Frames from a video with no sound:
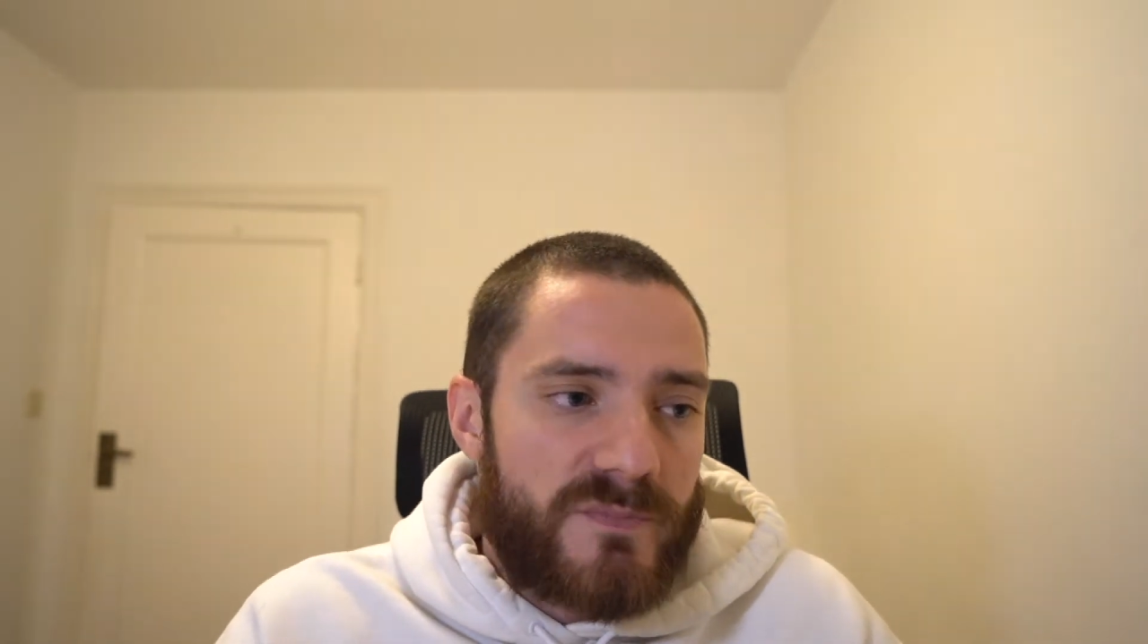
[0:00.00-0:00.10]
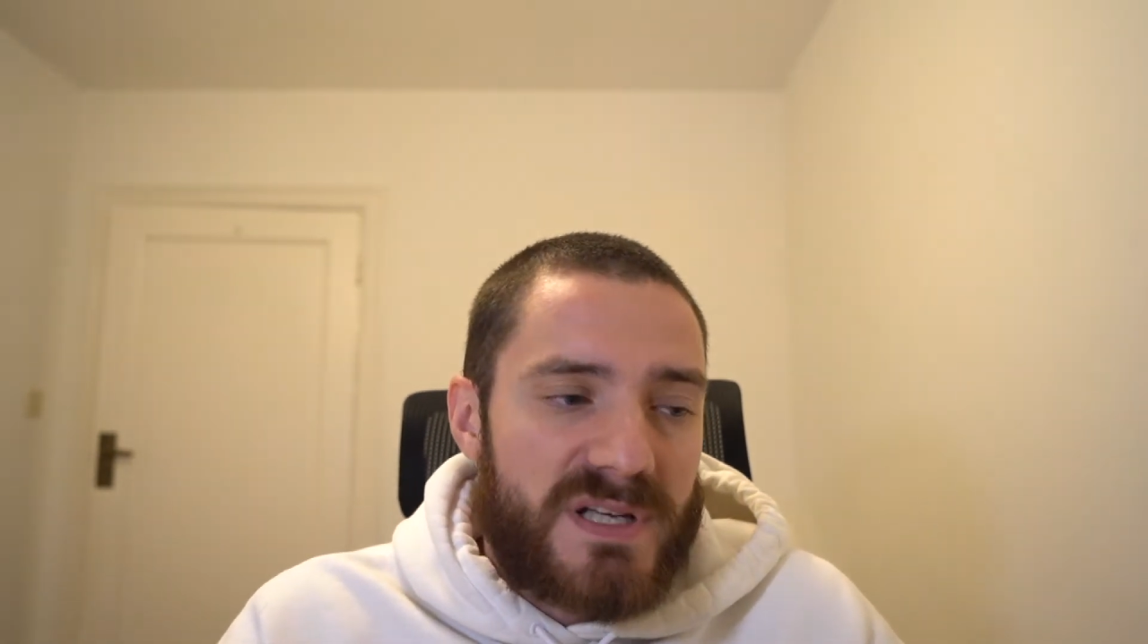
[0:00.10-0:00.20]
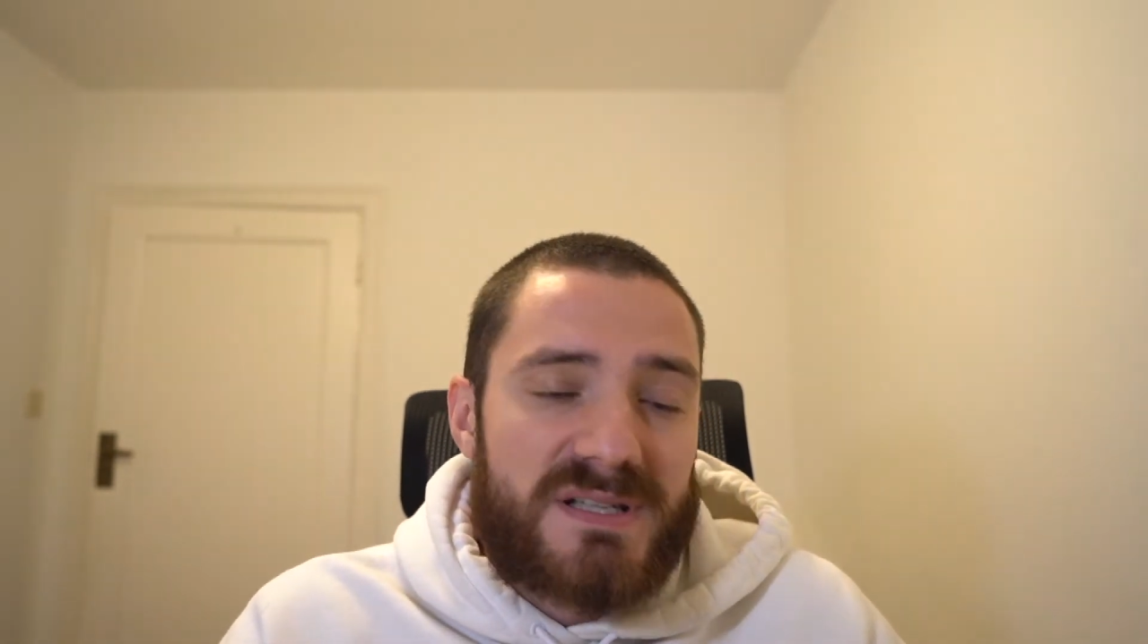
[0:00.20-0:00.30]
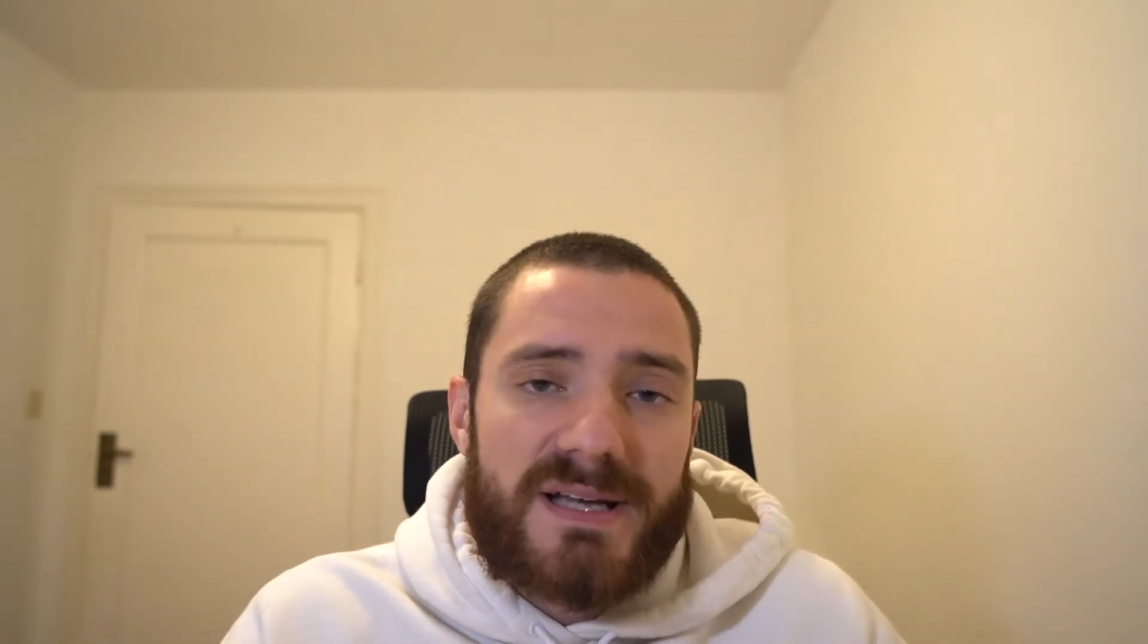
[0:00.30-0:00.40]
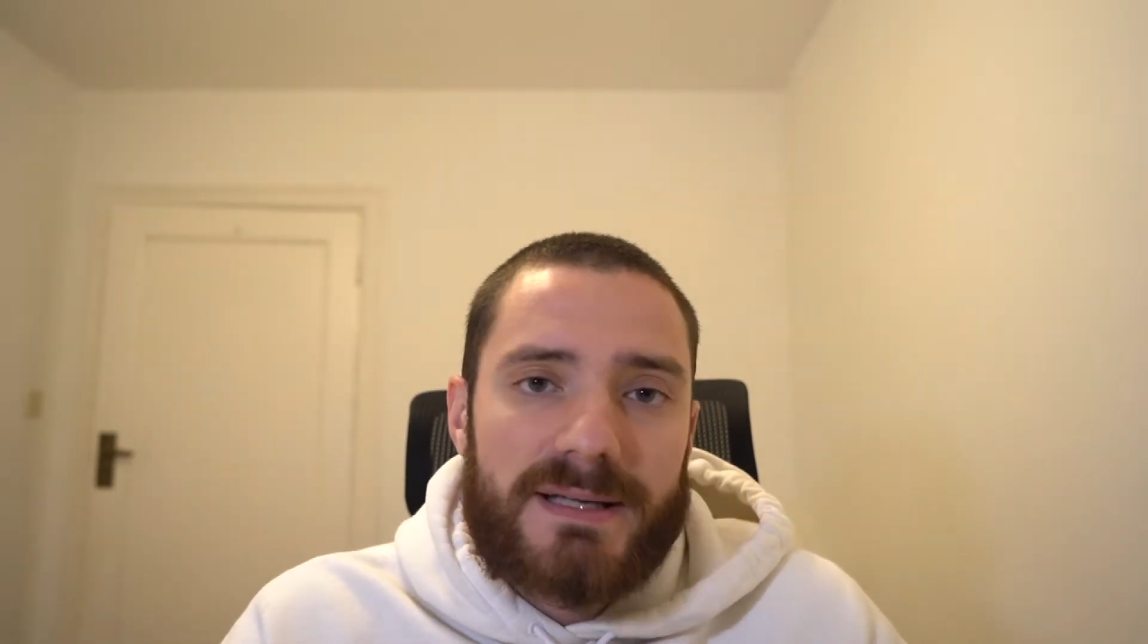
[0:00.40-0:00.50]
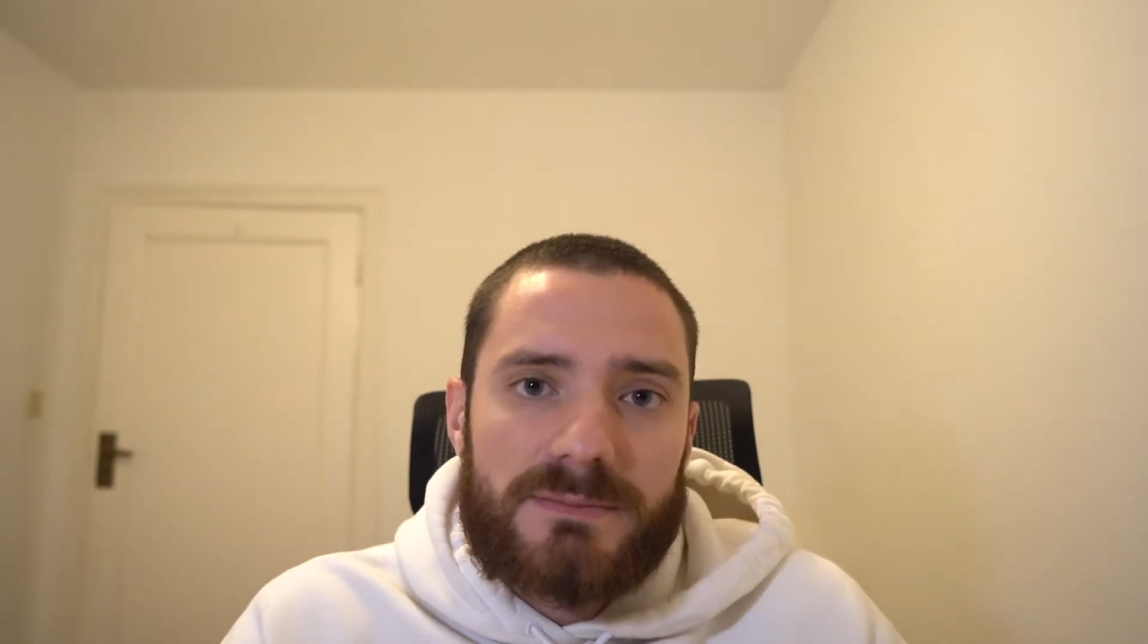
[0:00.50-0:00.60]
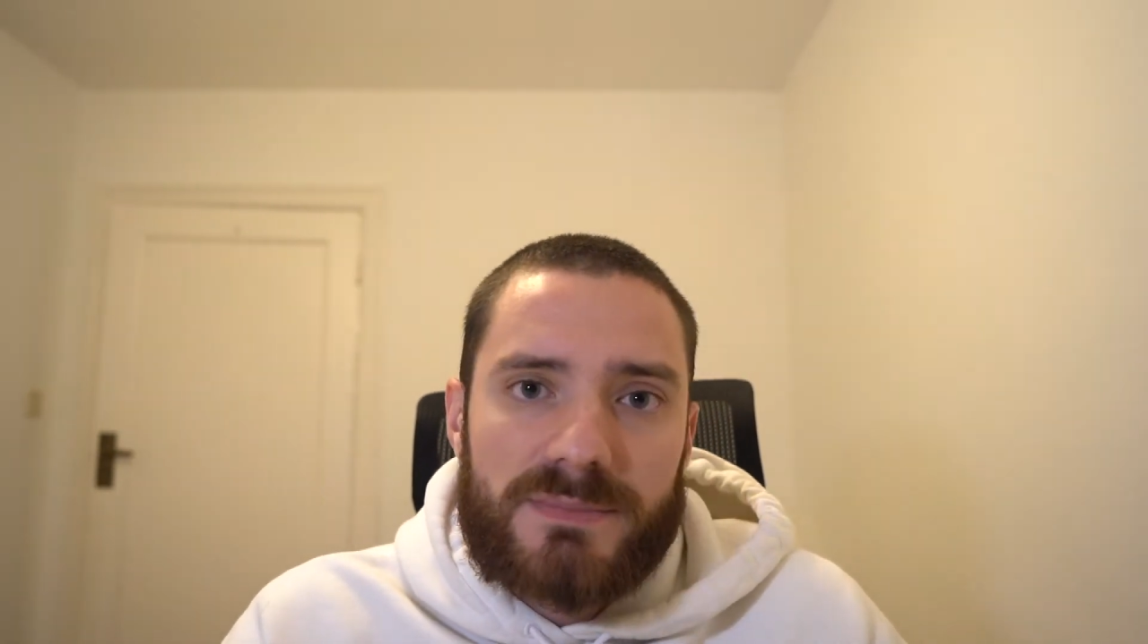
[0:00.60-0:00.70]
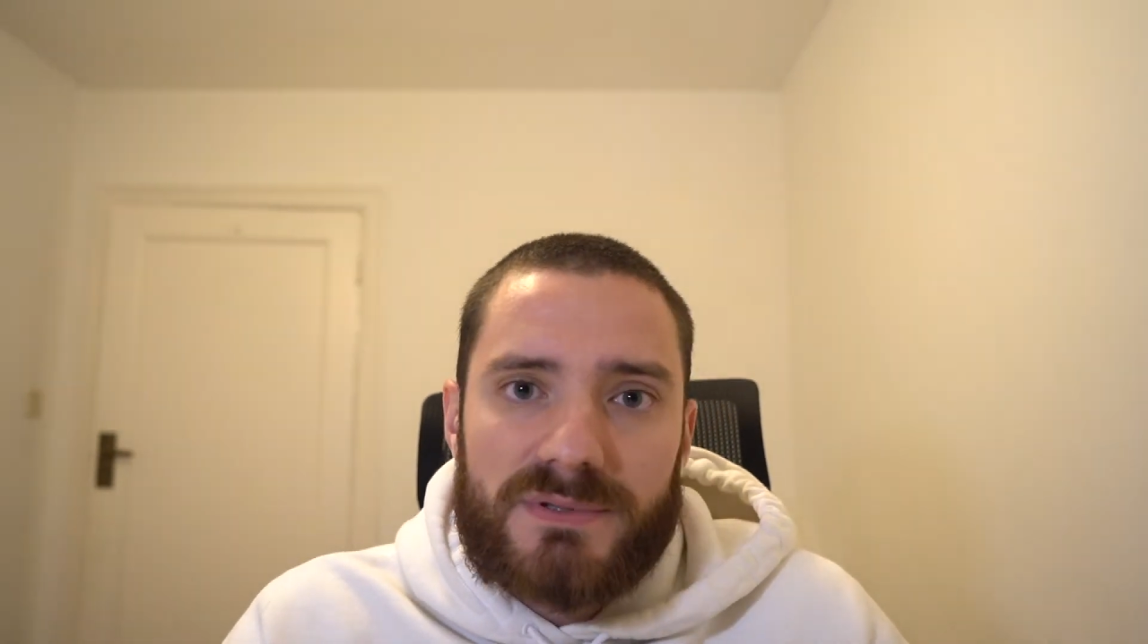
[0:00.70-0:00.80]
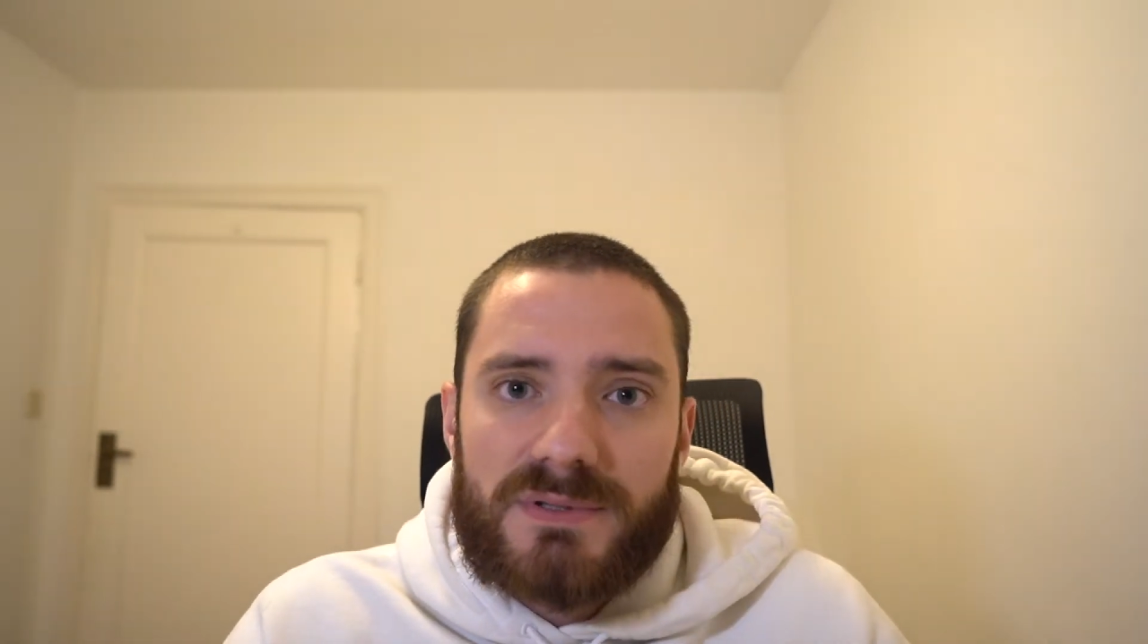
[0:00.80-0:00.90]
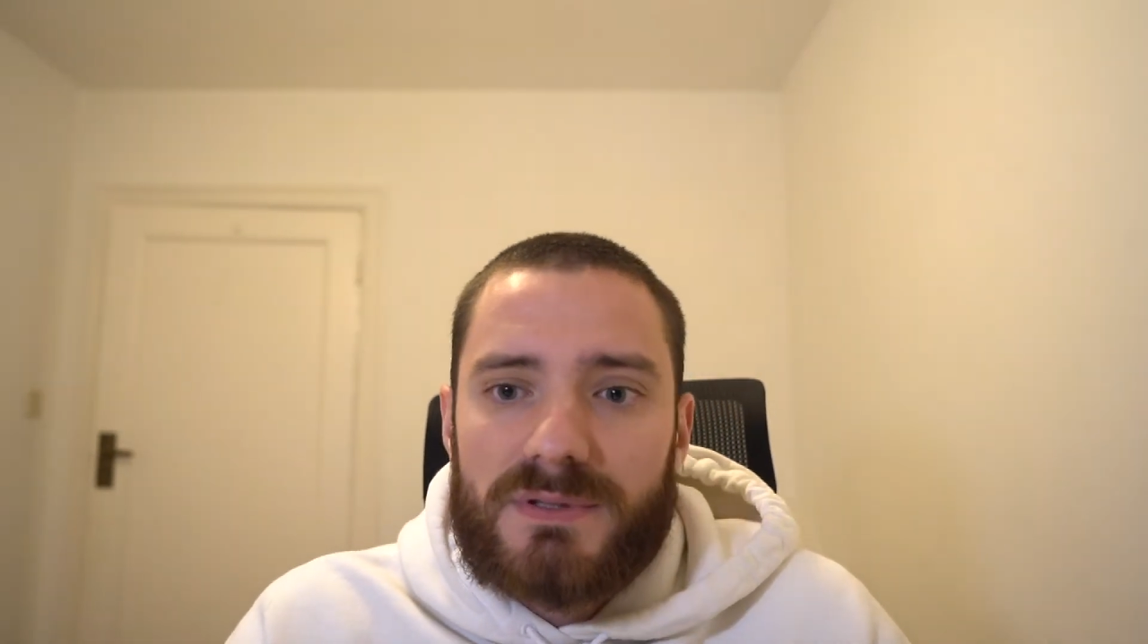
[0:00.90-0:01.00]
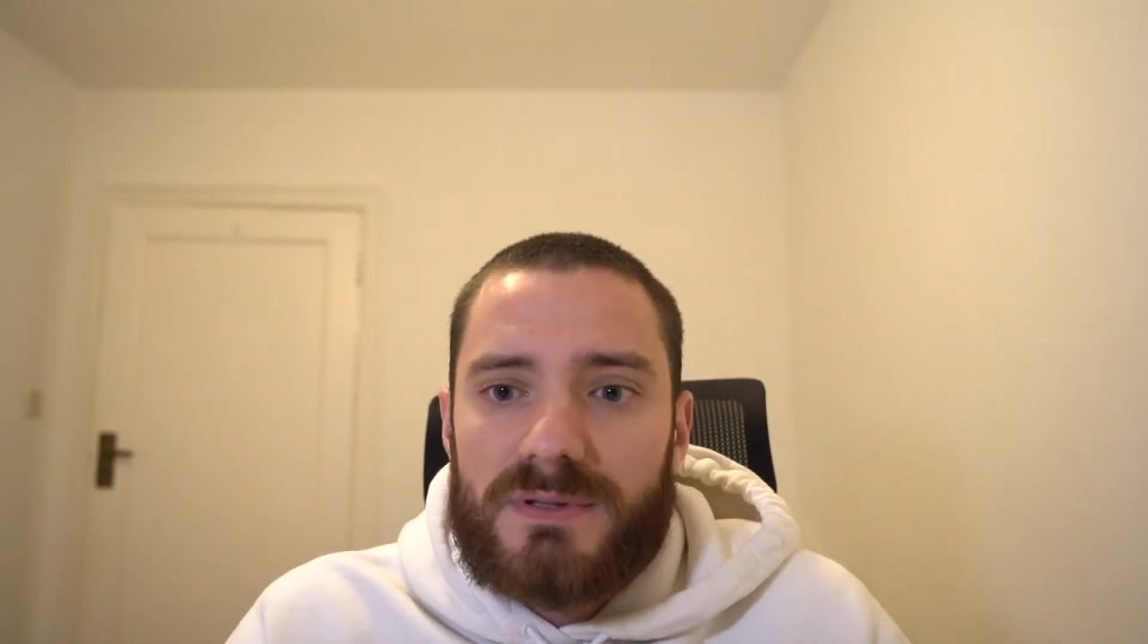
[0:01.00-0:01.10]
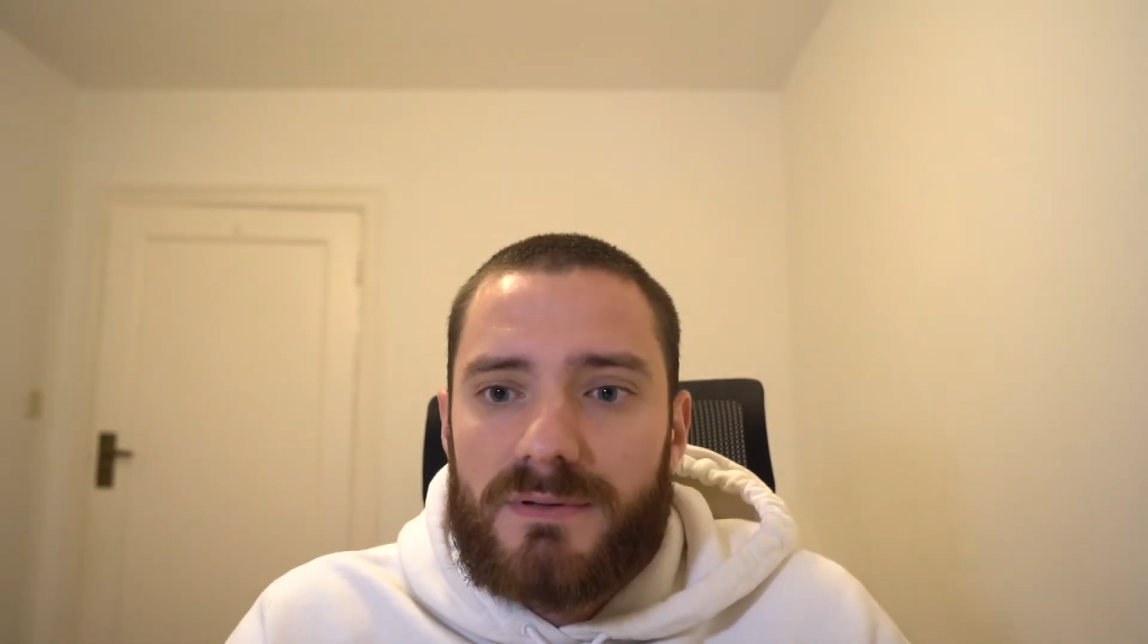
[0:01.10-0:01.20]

inside the book?